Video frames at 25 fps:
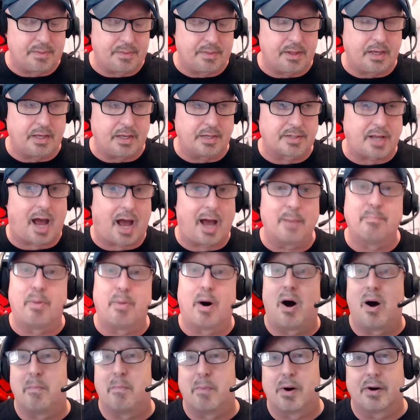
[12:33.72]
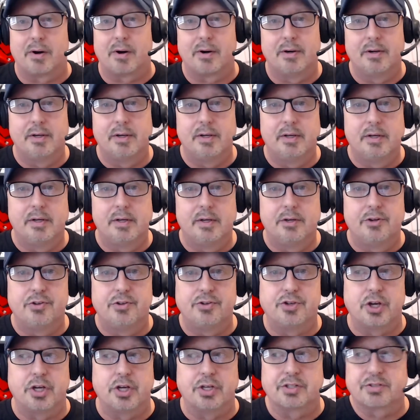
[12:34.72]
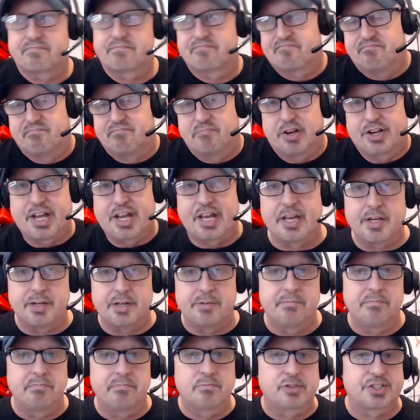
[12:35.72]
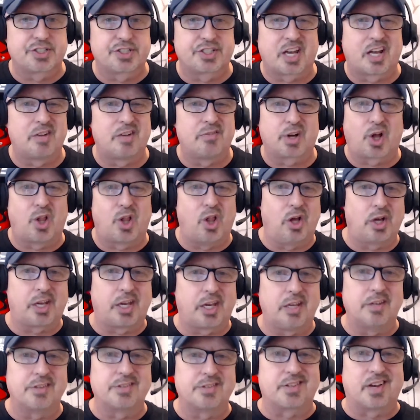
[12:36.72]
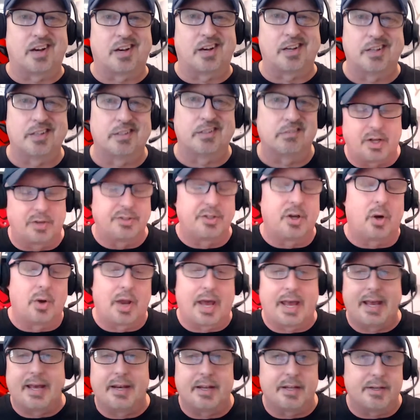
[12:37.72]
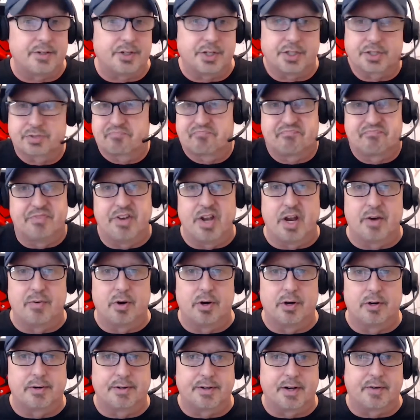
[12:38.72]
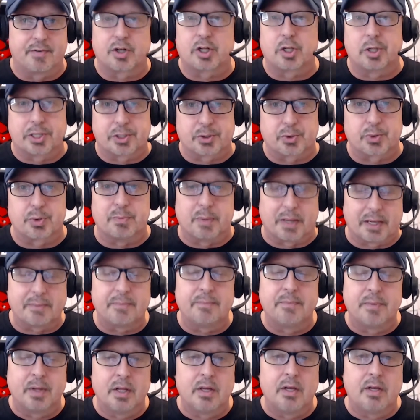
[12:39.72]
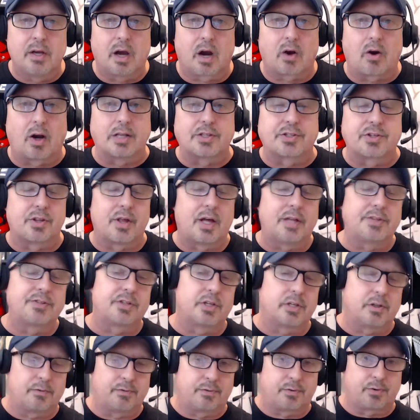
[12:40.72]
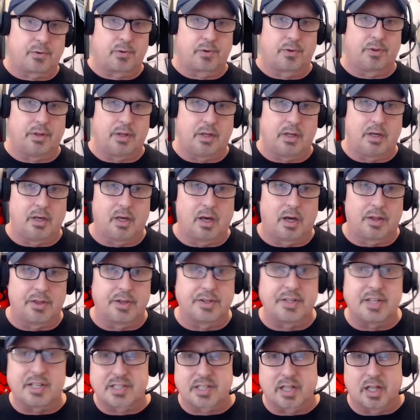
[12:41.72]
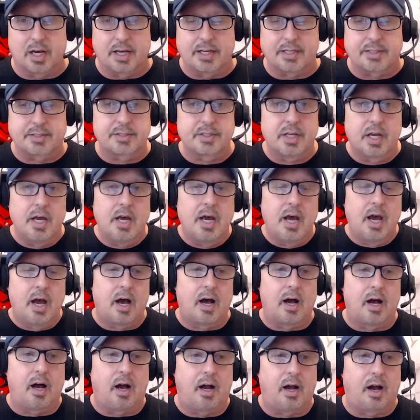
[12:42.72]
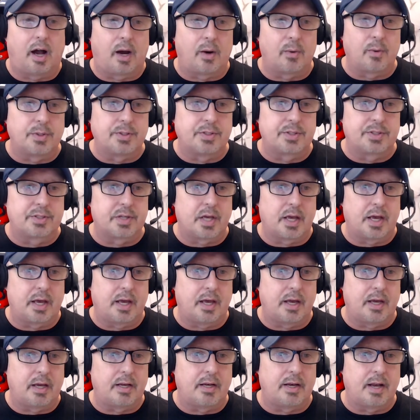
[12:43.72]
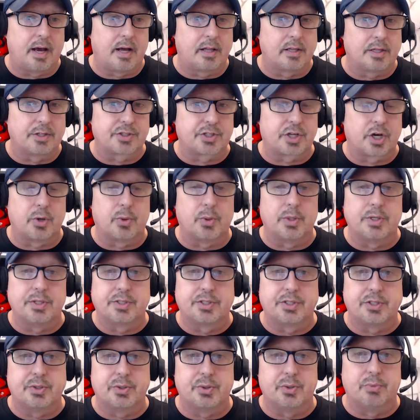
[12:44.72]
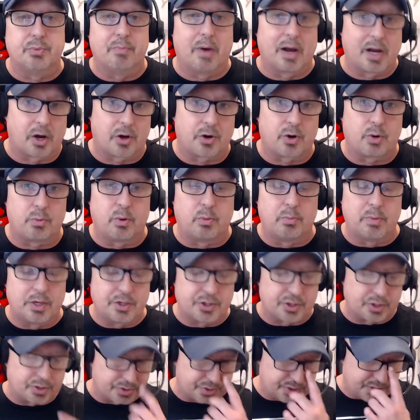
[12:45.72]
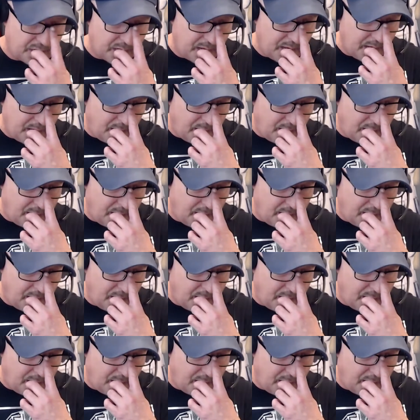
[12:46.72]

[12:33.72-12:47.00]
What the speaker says: the TIE Bomber. Just kind of a clunky design. Don't hate it, just never clicked with me. All right, so that's it for the dislikes. I would say now let's go into my honorable mentions,